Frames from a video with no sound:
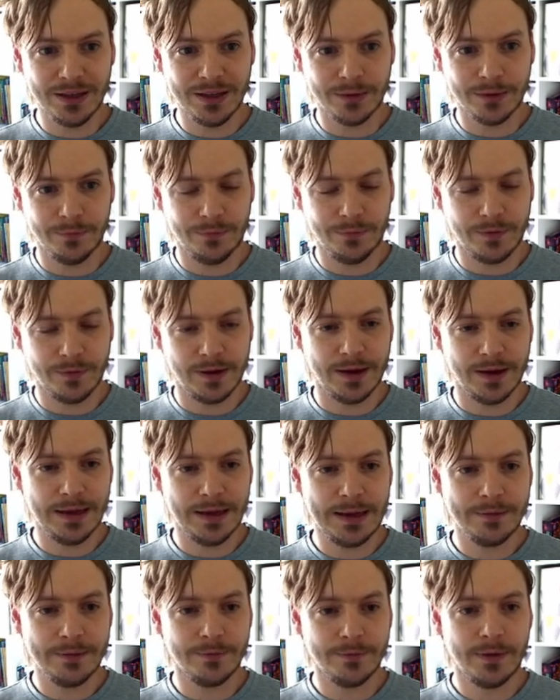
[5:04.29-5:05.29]
than
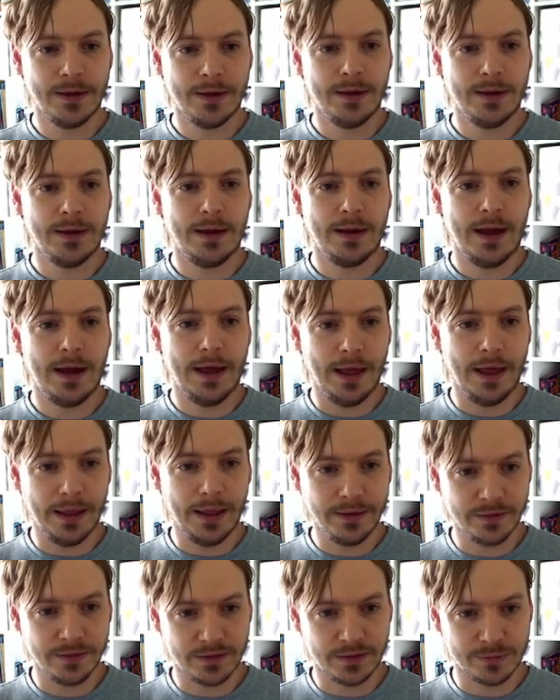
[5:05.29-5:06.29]
5
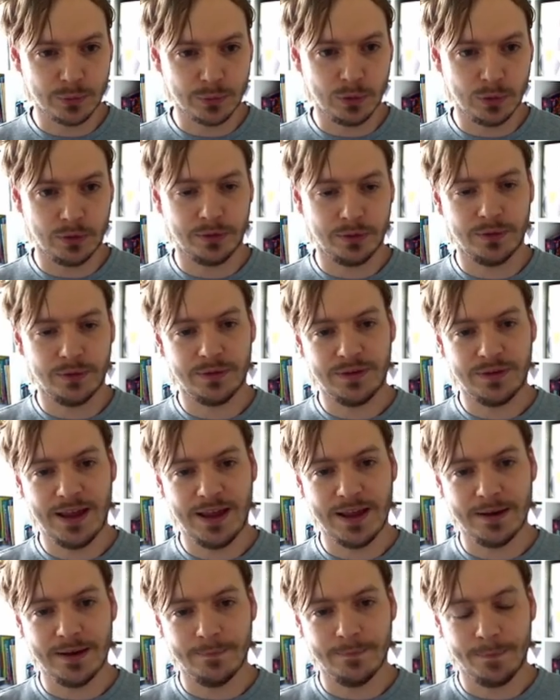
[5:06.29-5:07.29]
and smaller than
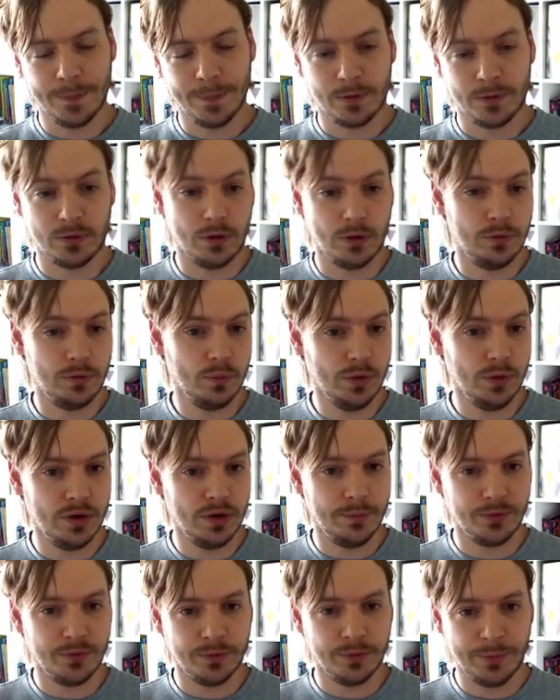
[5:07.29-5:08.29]
10. So what
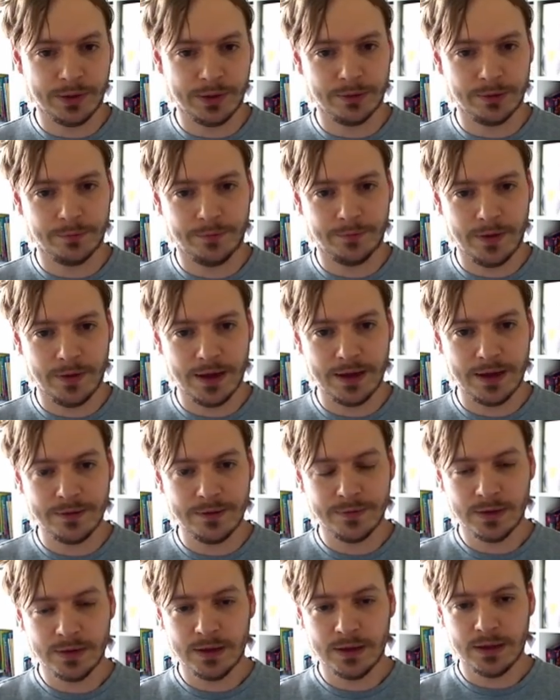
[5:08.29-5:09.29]
numbers are bigger than
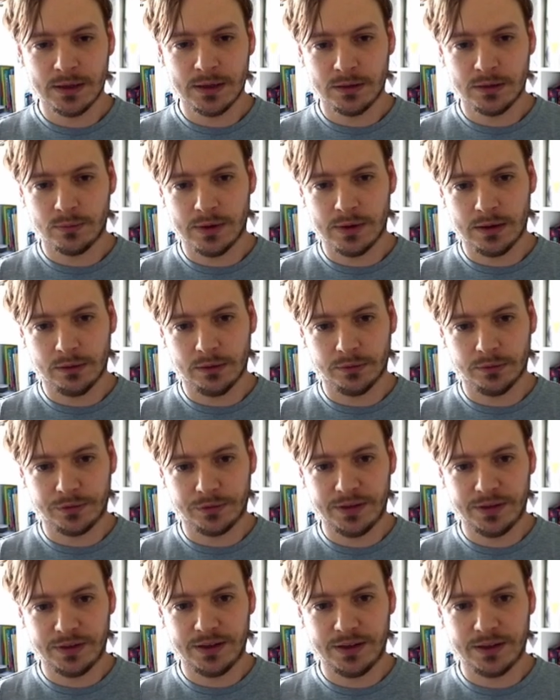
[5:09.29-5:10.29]
5? Well,
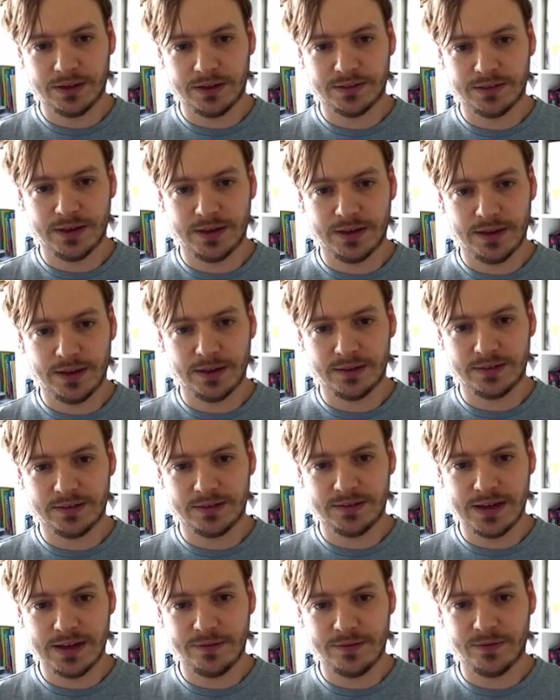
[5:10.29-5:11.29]
6 and
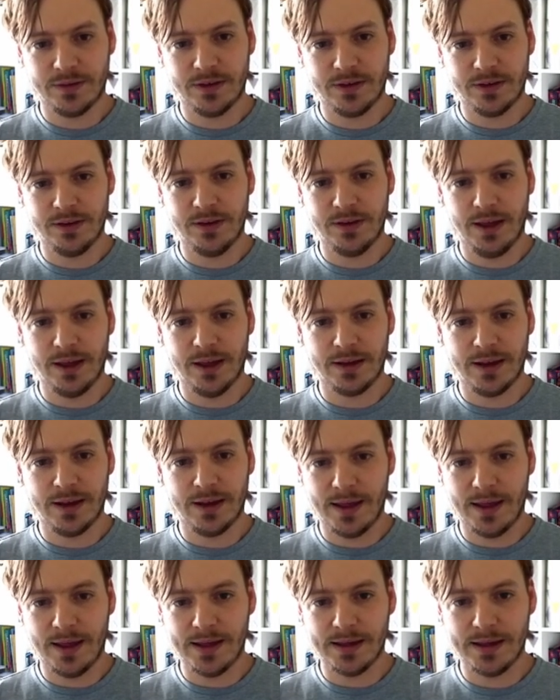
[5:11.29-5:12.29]
7 and
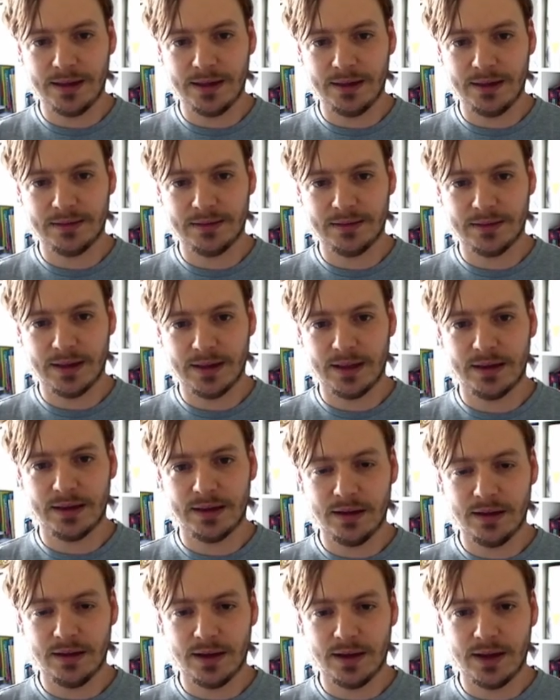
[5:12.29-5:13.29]
8
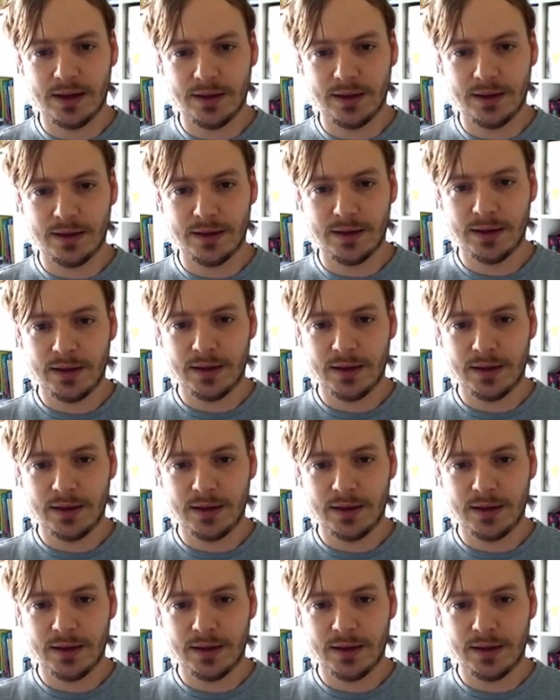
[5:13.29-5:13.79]
and 9.